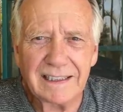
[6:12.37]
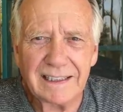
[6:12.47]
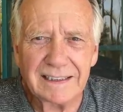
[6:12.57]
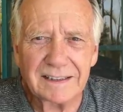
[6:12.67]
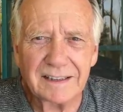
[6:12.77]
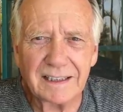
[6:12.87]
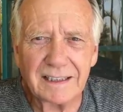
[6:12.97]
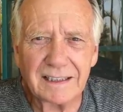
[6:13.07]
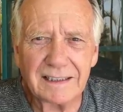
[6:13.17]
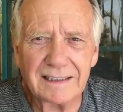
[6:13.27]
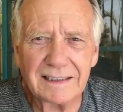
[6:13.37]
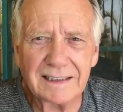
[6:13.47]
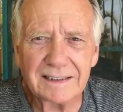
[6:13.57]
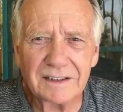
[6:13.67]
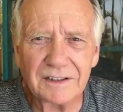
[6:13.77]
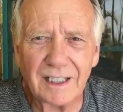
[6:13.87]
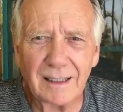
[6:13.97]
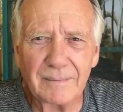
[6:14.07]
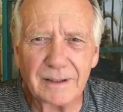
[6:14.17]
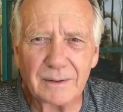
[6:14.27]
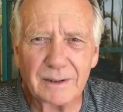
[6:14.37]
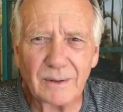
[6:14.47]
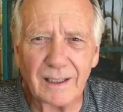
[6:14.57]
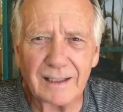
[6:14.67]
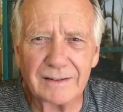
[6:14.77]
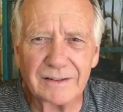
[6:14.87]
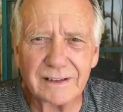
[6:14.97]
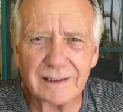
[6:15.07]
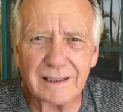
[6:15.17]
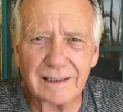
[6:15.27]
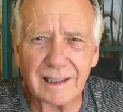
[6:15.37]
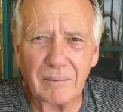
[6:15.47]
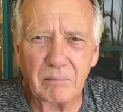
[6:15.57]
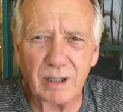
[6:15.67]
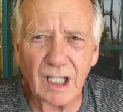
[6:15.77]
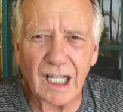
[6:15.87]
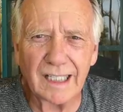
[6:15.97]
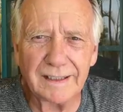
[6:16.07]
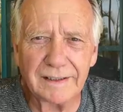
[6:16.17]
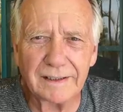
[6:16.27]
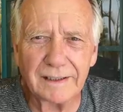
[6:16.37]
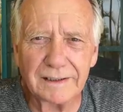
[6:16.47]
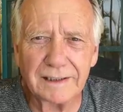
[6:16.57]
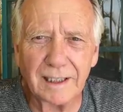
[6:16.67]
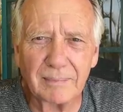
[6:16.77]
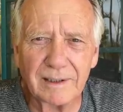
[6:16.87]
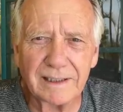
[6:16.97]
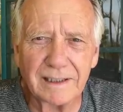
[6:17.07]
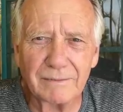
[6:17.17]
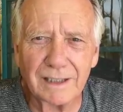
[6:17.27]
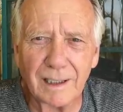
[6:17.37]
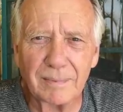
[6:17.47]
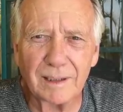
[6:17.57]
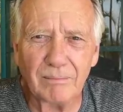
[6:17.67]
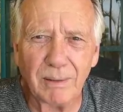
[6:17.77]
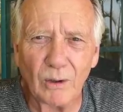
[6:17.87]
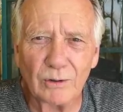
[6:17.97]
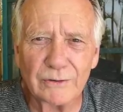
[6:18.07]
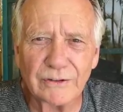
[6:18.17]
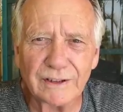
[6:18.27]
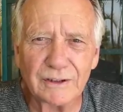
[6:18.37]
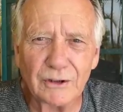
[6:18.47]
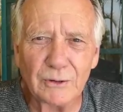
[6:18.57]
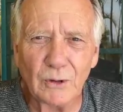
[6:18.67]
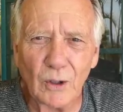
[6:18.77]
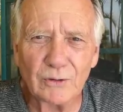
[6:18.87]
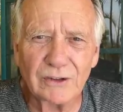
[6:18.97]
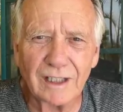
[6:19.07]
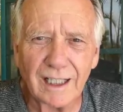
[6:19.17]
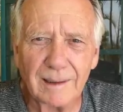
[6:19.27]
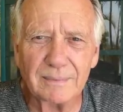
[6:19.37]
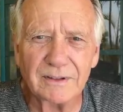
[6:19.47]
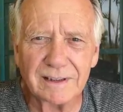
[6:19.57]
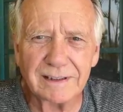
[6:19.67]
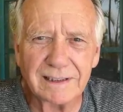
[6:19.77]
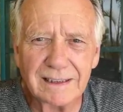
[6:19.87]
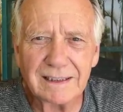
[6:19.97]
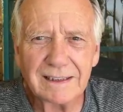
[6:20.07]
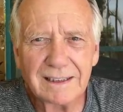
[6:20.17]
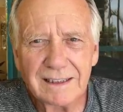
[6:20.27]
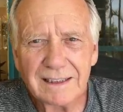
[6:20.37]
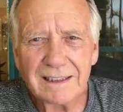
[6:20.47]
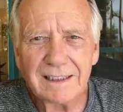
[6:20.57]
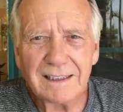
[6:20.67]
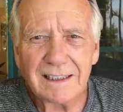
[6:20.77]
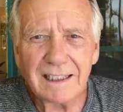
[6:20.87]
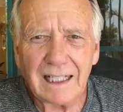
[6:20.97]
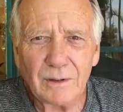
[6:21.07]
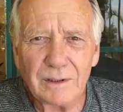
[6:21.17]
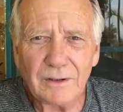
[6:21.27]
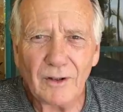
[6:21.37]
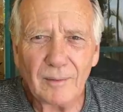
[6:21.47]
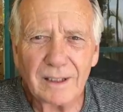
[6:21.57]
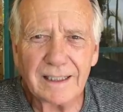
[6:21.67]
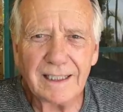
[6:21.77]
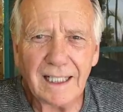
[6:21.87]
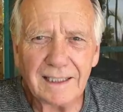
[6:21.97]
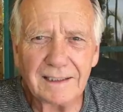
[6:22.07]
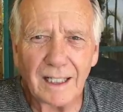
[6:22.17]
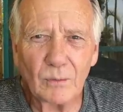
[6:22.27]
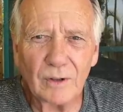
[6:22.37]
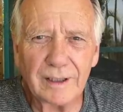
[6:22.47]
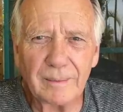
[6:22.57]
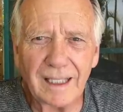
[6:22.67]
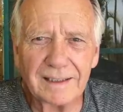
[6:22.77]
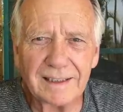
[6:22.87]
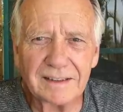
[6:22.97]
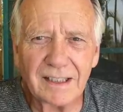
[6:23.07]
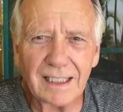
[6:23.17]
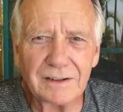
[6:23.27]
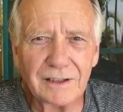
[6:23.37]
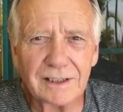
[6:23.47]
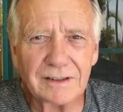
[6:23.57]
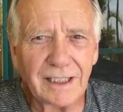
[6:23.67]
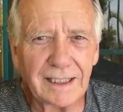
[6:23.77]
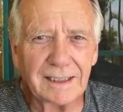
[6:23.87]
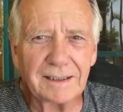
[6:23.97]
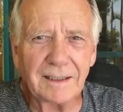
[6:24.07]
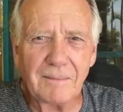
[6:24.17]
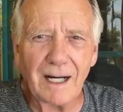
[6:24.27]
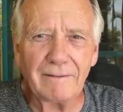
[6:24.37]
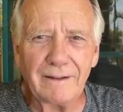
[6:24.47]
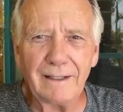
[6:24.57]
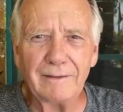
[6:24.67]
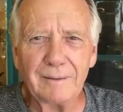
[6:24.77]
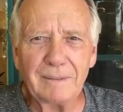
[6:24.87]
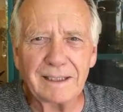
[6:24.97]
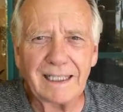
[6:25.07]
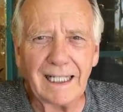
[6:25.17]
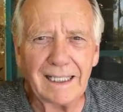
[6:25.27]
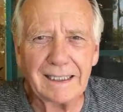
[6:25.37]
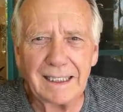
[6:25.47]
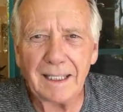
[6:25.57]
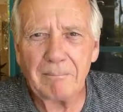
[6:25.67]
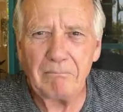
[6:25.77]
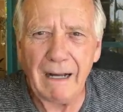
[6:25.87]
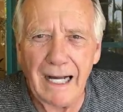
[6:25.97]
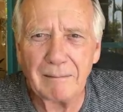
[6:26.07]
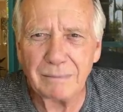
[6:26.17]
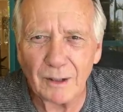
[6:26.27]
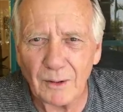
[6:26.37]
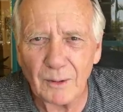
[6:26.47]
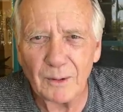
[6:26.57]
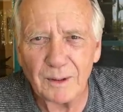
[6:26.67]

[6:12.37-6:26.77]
It's a job that requires a blind uncoupling of a couple of bolts and two hose clamps, and I would normally not worry about this. I'd just take it to my favorite mechanic, Pablo.